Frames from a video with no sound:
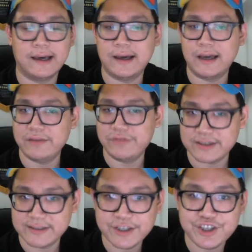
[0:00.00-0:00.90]
If you're
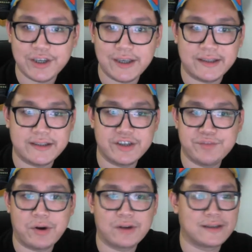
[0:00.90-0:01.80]
searching it in the search
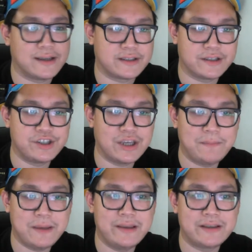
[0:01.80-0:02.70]
box, it's
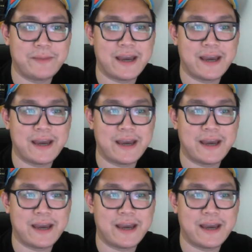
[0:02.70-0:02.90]
JP